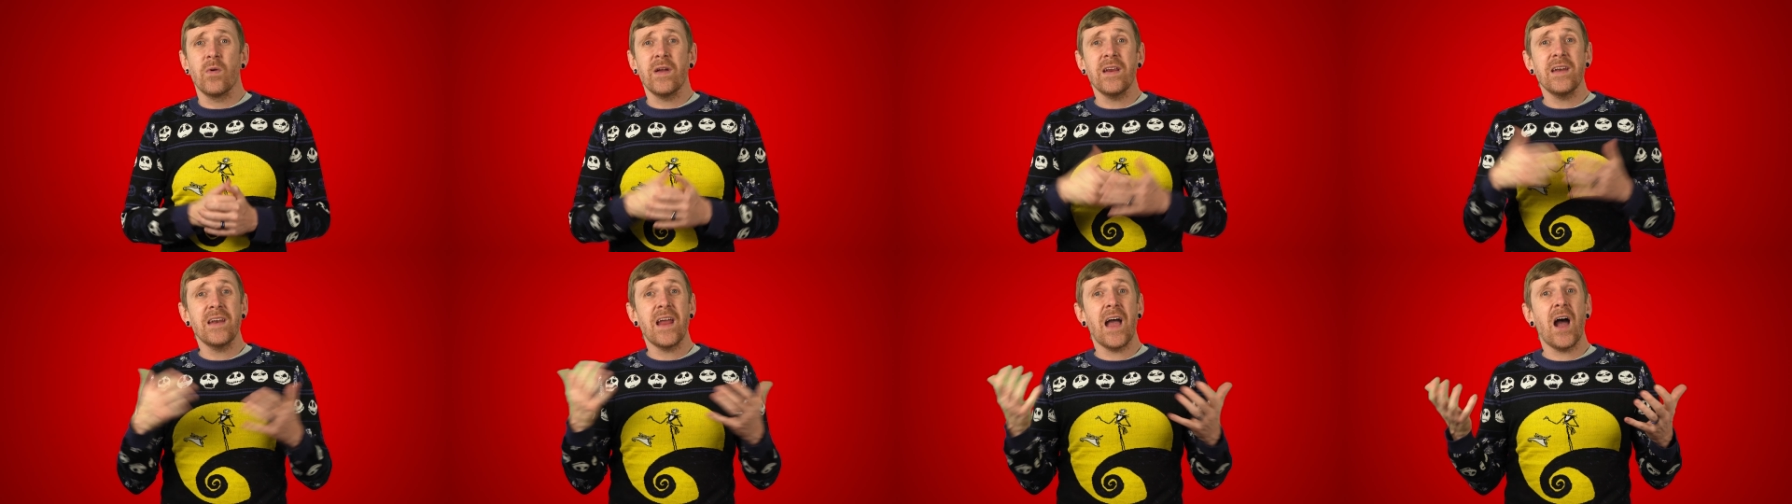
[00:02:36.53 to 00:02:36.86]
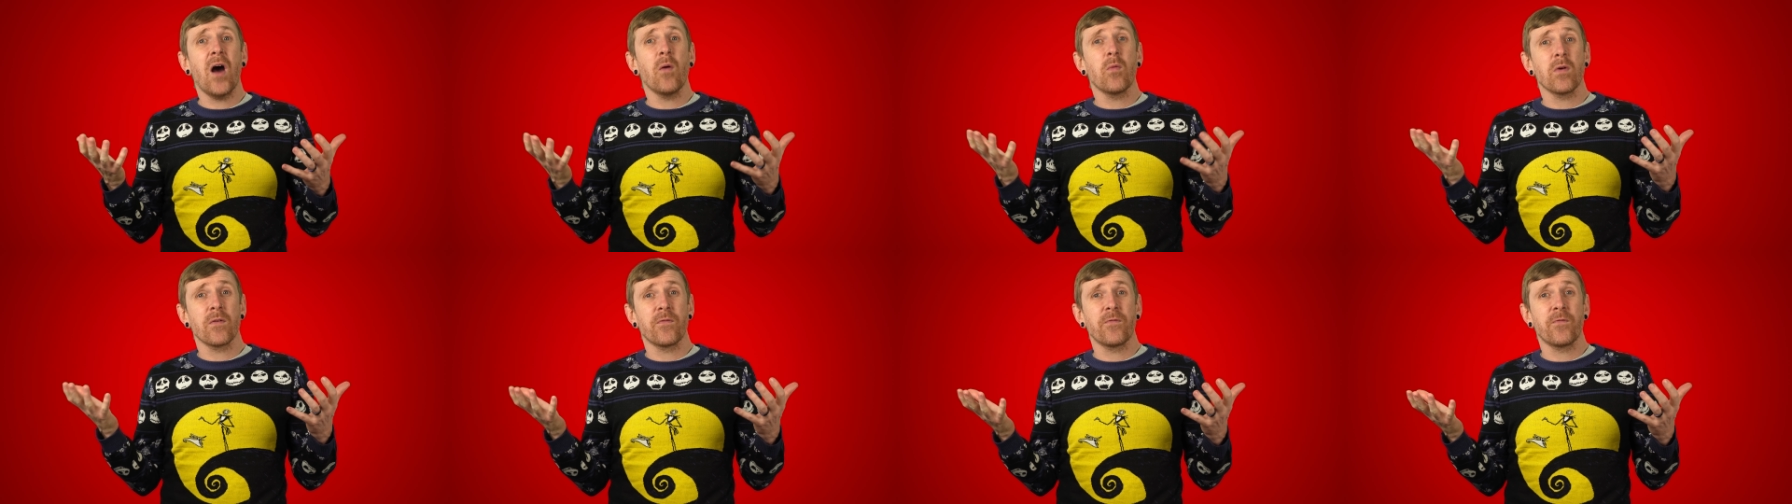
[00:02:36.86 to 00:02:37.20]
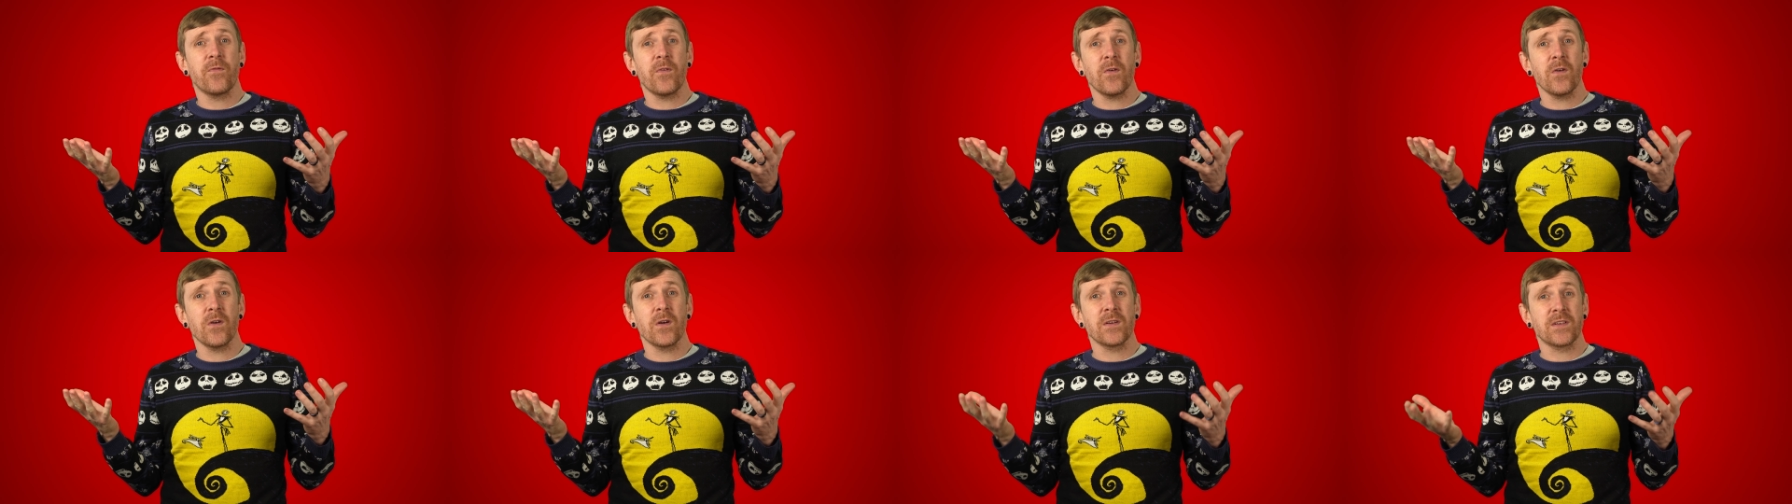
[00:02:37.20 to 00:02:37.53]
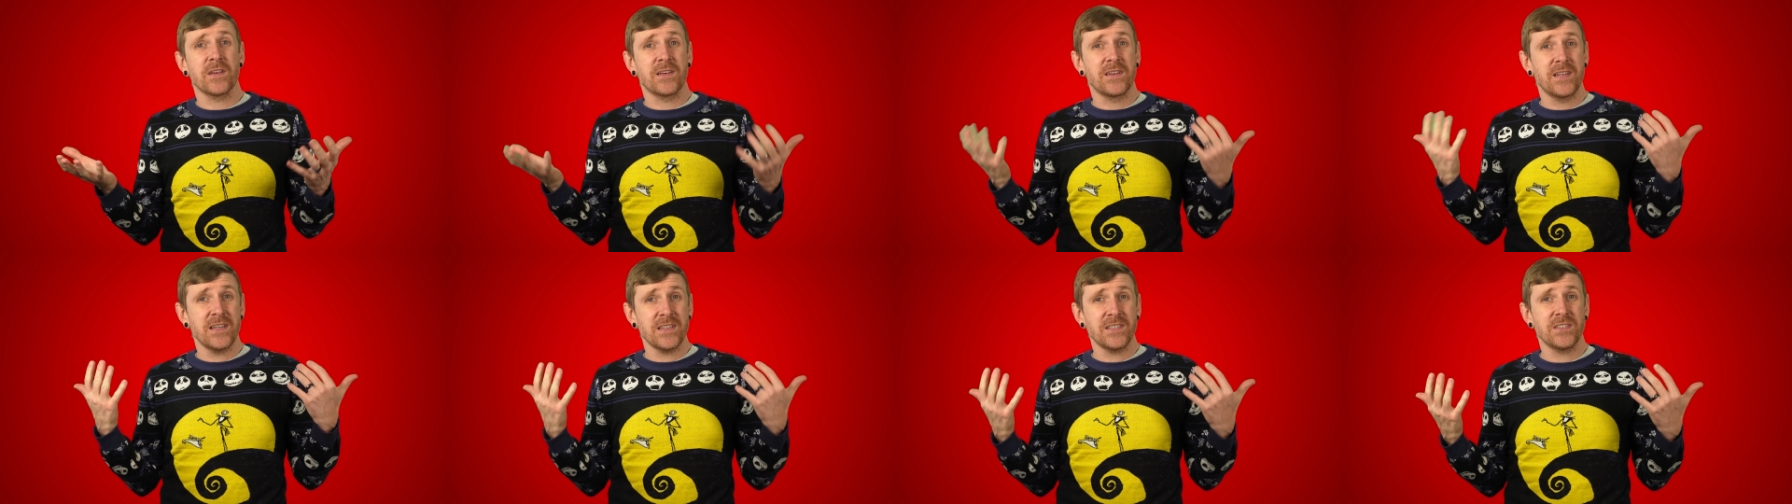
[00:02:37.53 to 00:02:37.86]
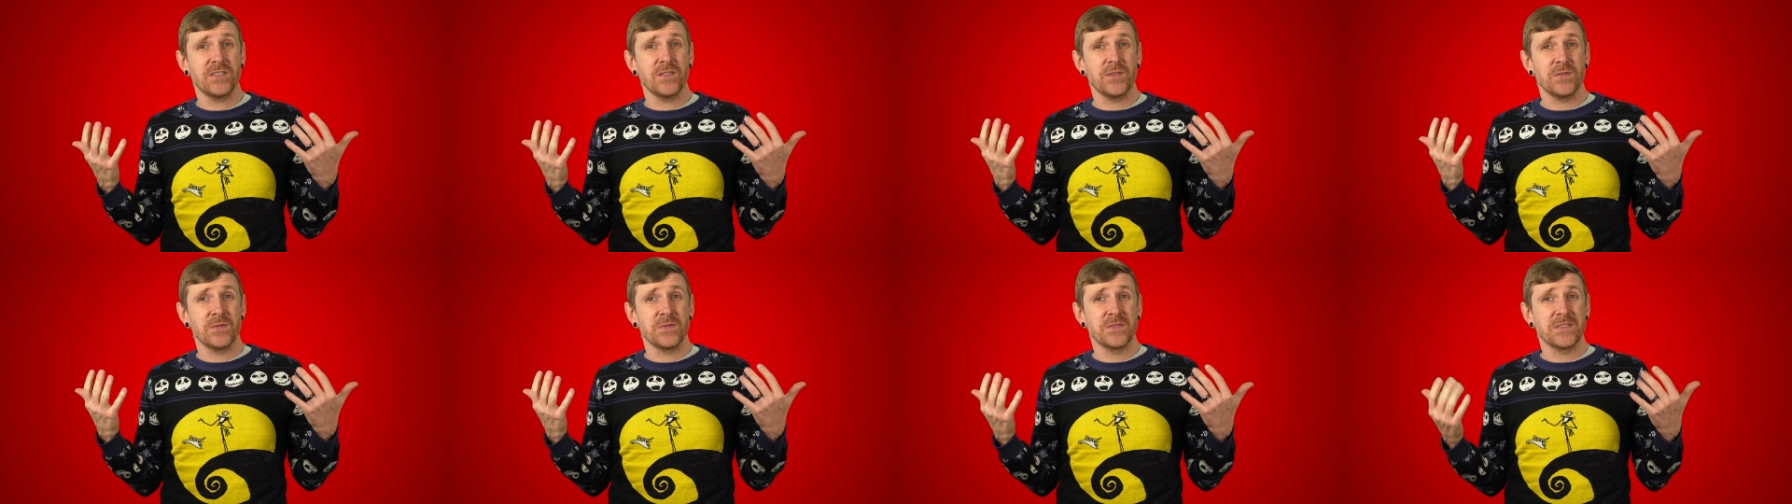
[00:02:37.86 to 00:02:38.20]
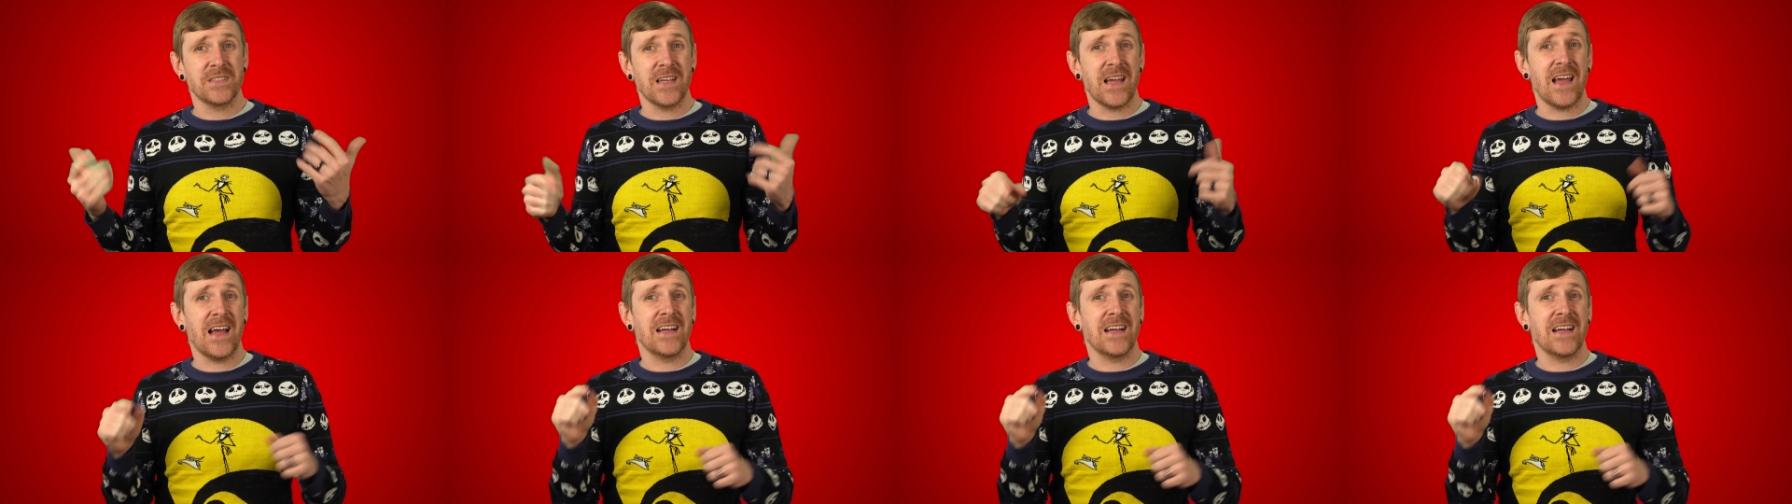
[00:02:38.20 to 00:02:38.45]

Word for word: We now refer to tissues